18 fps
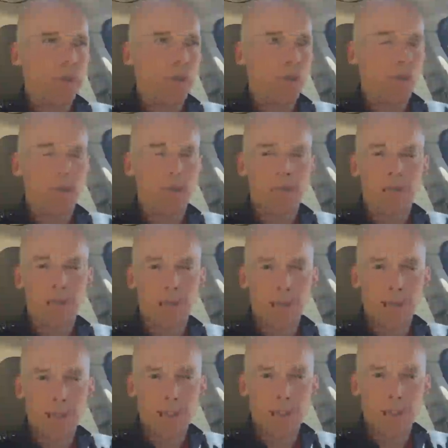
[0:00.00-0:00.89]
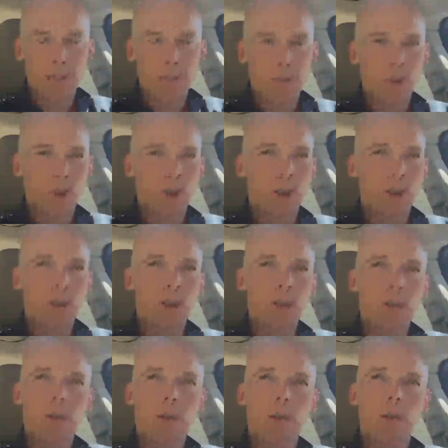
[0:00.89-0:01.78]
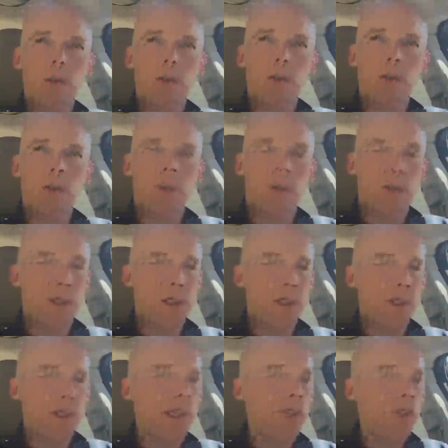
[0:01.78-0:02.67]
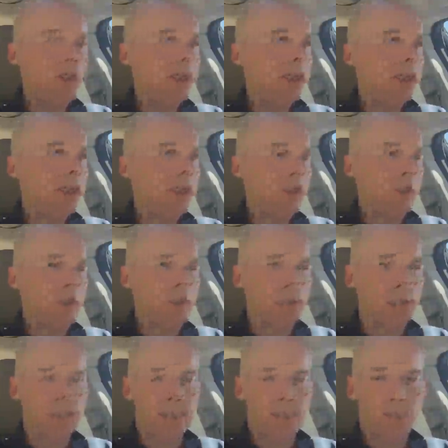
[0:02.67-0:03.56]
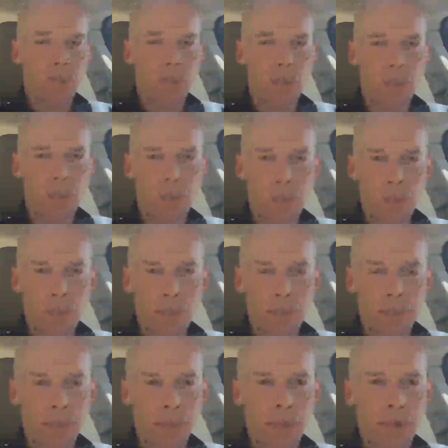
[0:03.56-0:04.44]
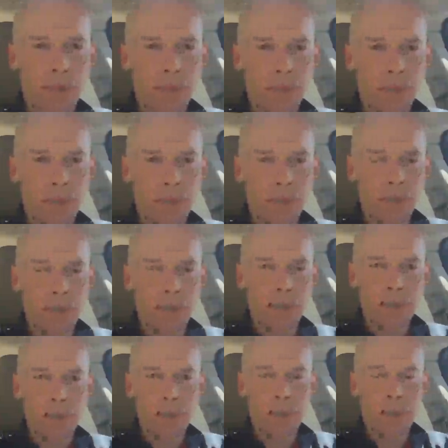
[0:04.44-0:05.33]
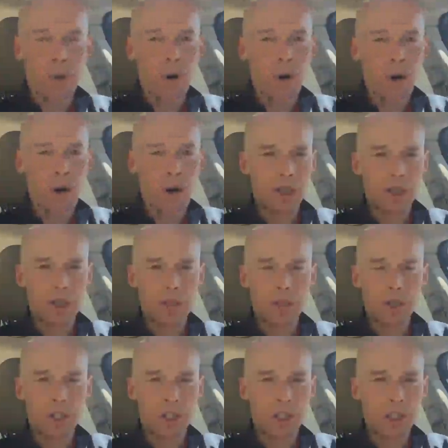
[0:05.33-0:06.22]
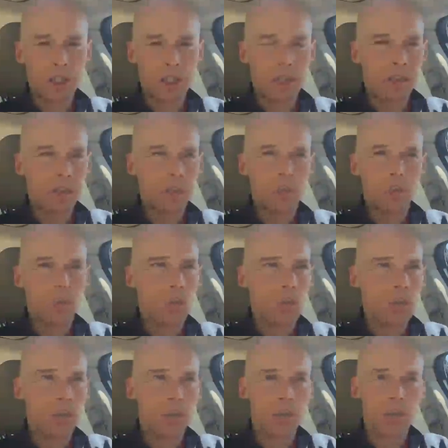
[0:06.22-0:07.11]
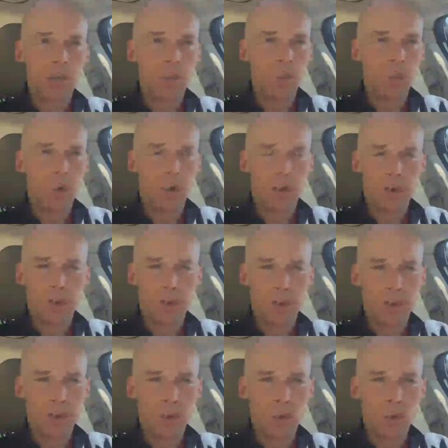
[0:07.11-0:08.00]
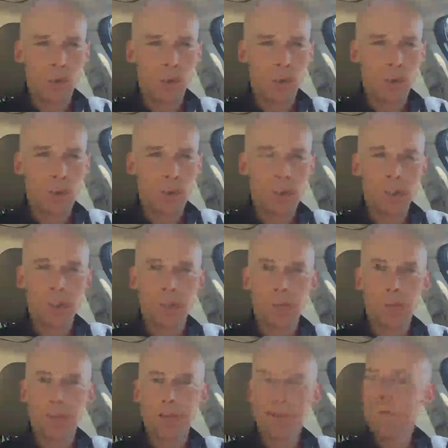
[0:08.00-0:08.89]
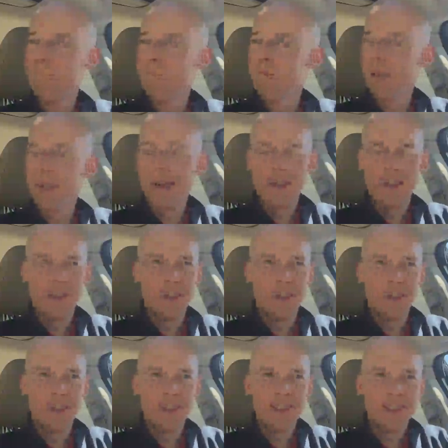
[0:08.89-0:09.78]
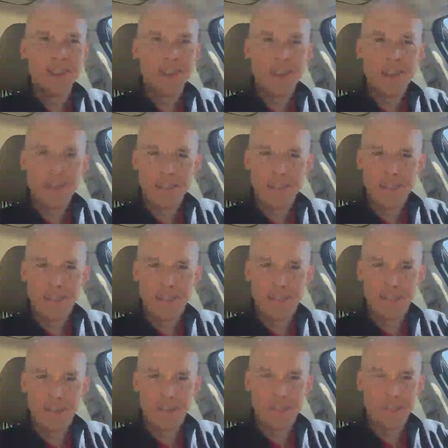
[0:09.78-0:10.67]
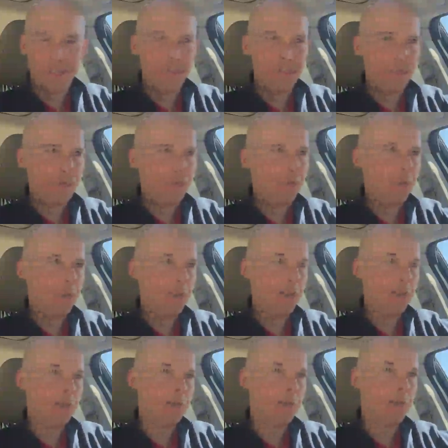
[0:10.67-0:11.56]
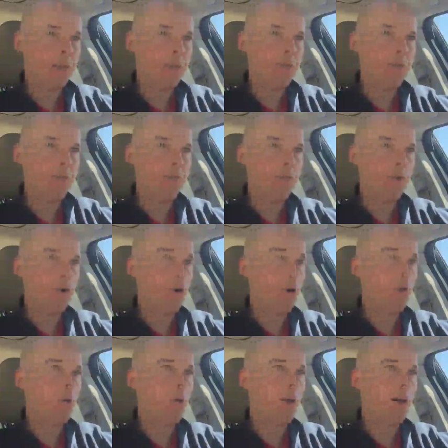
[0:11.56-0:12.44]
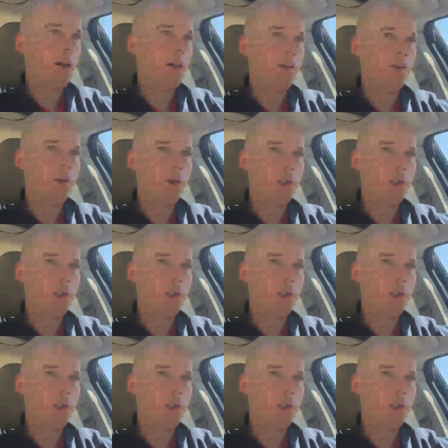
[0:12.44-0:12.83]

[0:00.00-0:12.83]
the collective, where the education system really just wants to pump out the next cog in the machine, and they just want you to go work for some corporation. But the United States down there, they just figured out that, if